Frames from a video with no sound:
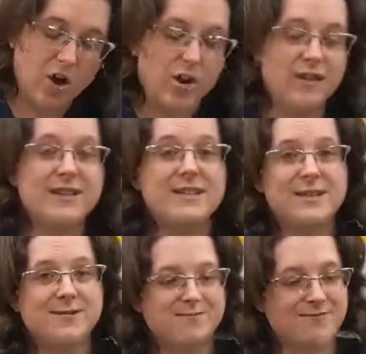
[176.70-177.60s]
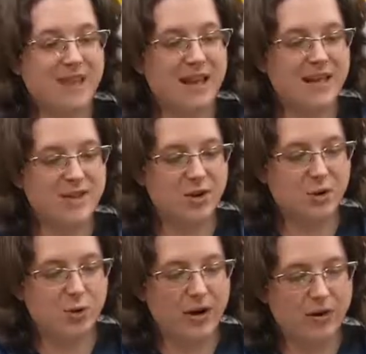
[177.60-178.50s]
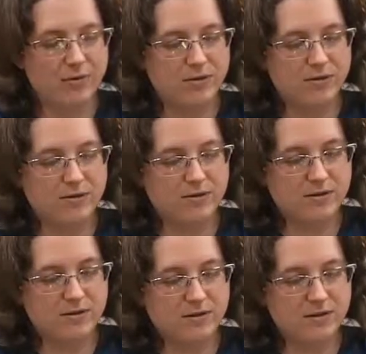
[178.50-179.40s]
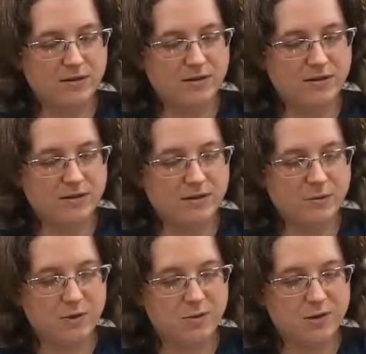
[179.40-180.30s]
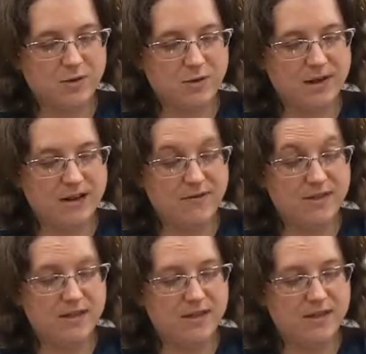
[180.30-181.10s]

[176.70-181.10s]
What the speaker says: All this is underground, which means we'd have to